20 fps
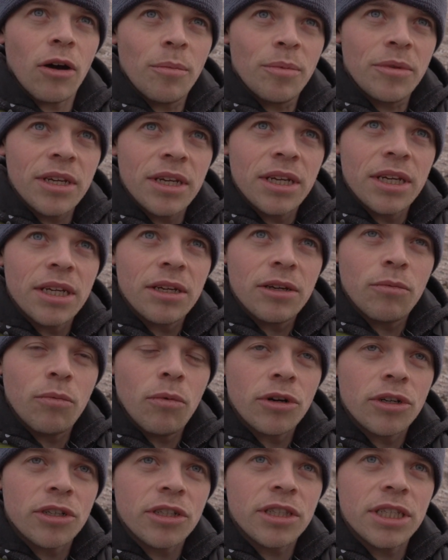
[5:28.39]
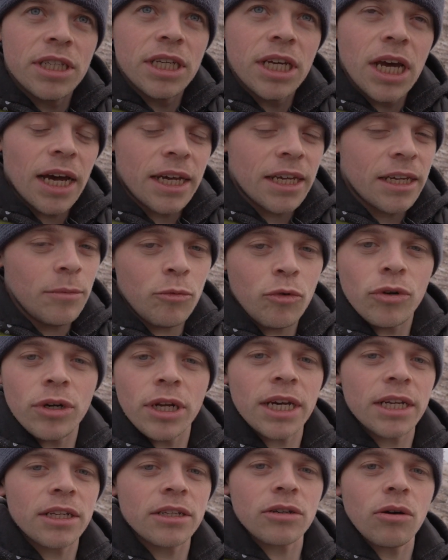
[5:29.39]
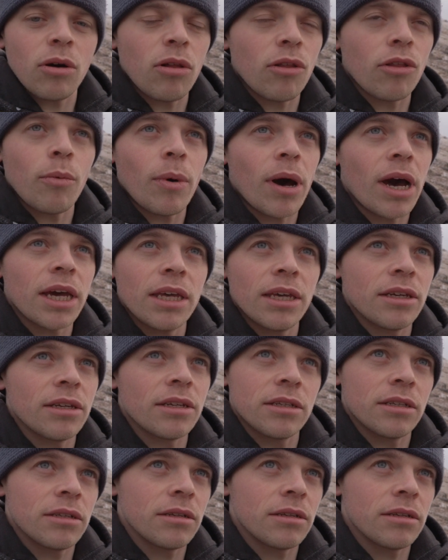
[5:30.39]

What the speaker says: up towards the, I keep going ahead to call it the Wangy,